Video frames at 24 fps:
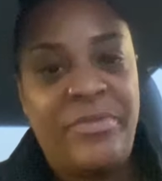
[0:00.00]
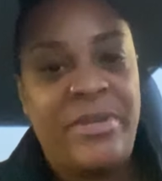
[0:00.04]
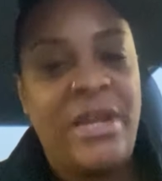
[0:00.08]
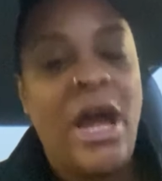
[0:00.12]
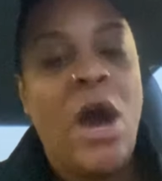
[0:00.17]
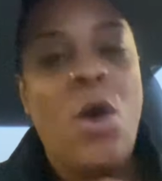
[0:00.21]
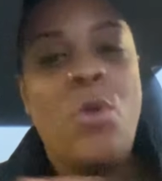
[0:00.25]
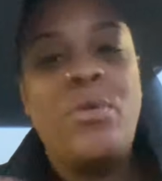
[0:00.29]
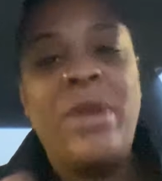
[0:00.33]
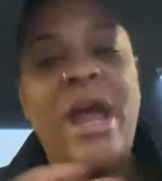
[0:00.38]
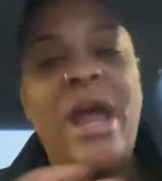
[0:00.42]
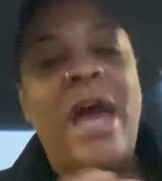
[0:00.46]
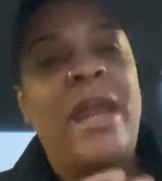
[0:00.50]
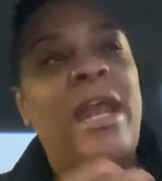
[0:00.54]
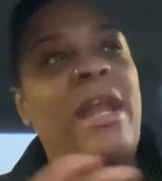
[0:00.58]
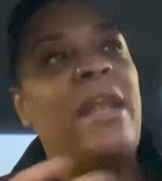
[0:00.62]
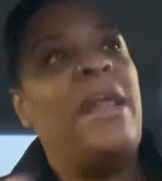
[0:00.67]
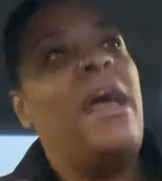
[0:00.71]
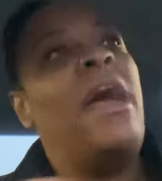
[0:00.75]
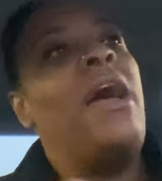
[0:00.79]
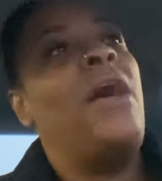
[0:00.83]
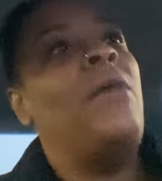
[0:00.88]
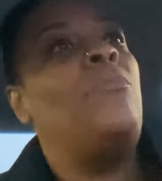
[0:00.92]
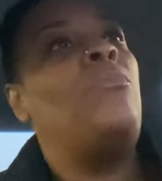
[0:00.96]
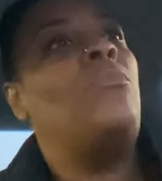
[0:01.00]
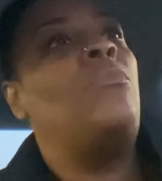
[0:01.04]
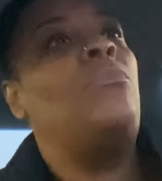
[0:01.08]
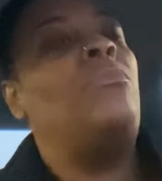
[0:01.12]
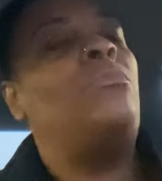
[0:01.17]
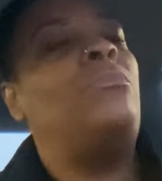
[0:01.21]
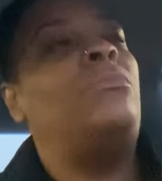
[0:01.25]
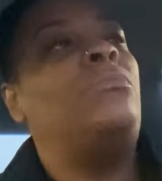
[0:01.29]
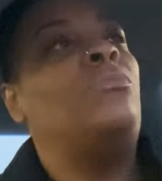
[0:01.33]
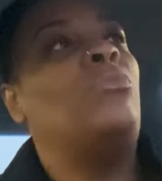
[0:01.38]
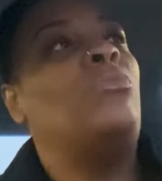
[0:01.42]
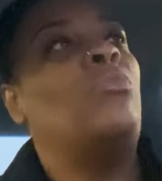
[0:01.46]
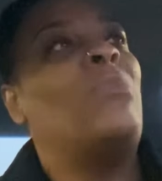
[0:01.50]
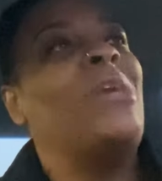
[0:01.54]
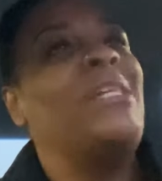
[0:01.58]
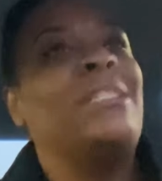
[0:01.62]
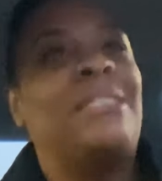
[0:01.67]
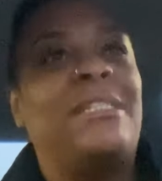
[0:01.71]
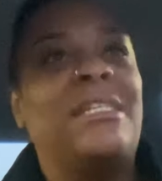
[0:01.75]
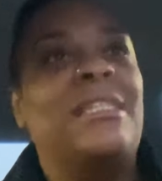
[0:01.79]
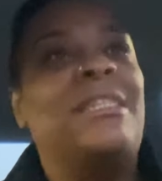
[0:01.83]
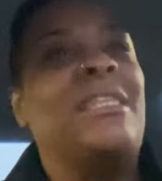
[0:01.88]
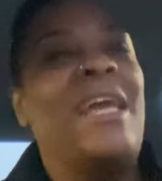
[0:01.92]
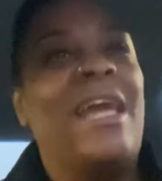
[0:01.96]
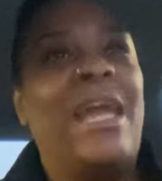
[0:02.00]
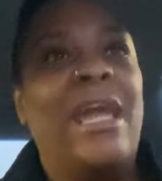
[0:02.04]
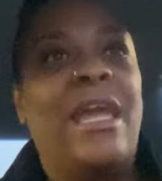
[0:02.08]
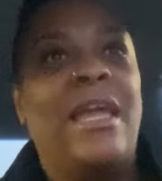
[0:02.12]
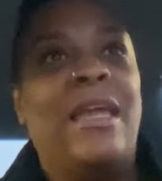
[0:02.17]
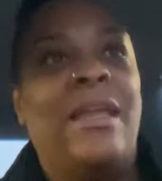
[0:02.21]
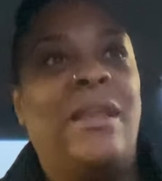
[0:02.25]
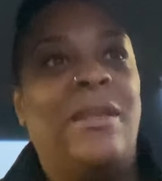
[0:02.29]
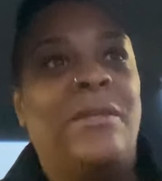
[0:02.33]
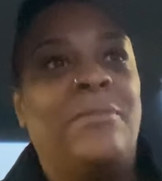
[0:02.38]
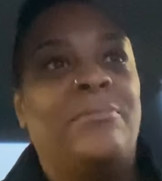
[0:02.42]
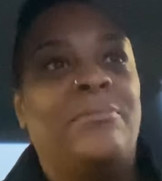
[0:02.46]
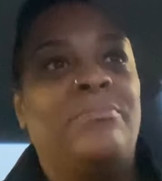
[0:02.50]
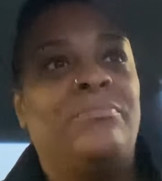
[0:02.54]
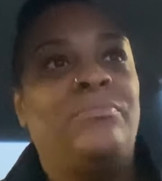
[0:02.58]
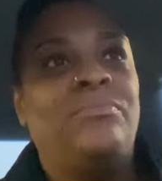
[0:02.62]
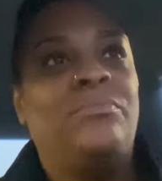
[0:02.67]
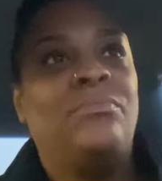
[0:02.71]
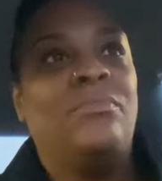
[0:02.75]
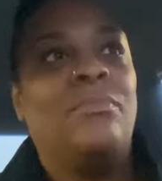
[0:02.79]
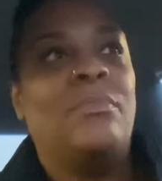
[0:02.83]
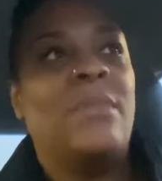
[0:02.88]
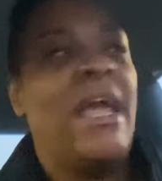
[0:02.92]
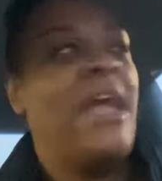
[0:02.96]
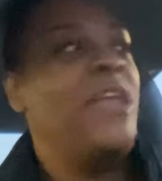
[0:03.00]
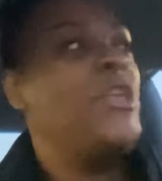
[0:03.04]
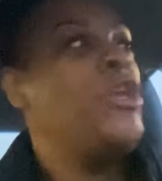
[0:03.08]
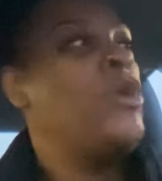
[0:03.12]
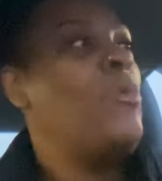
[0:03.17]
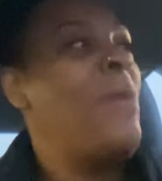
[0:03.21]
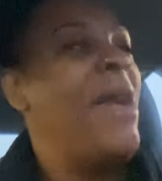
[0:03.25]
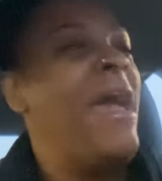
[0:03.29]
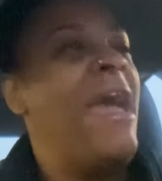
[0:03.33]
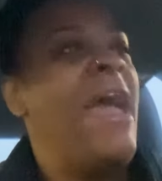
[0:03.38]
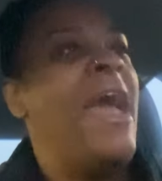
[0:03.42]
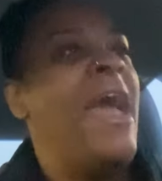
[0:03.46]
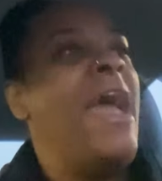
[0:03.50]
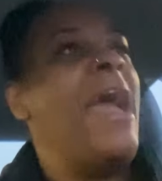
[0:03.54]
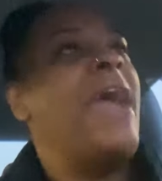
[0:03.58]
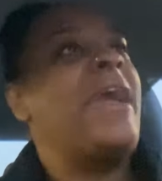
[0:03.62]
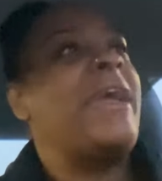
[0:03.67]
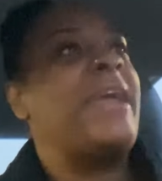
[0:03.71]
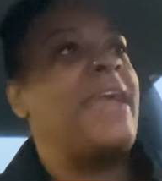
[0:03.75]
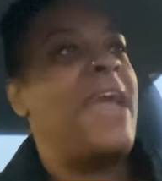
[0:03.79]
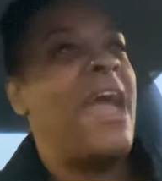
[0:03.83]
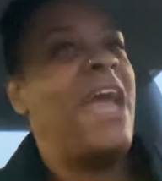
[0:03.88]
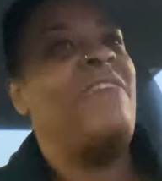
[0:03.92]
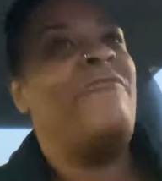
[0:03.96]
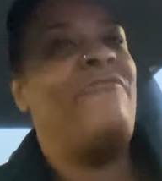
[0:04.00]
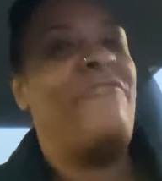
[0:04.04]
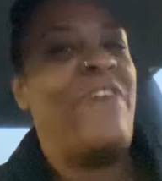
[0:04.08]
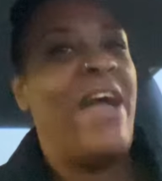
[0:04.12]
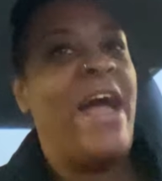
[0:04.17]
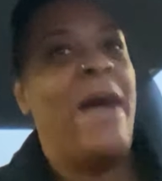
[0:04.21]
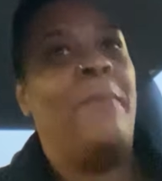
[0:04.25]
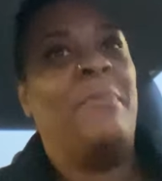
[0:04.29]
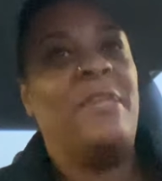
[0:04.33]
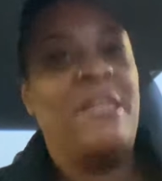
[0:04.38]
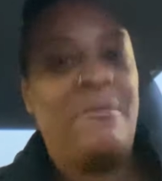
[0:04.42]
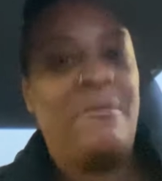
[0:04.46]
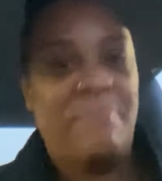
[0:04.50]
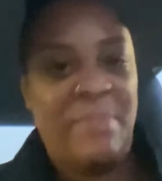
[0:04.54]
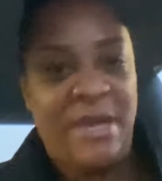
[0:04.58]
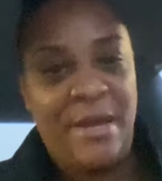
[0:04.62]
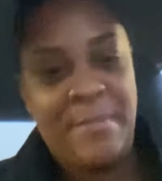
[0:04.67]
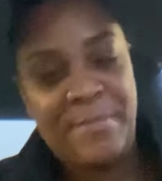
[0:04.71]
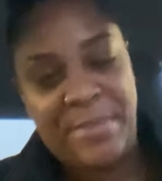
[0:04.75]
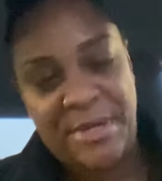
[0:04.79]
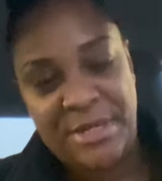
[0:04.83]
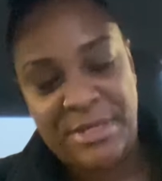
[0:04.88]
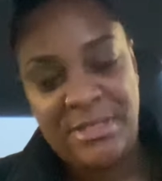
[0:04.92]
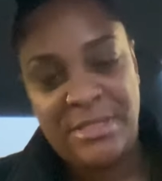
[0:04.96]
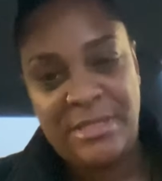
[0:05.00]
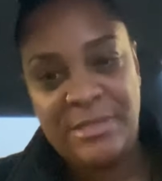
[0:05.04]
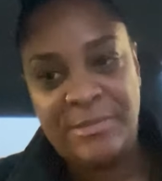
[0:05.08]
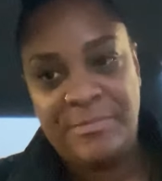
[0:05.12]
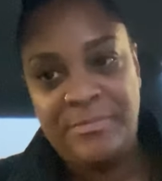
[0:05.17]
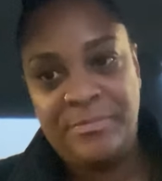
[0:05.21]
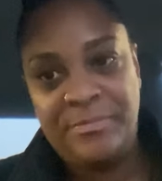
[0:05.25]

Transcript: No, none of that was the thing. And you had gay family members.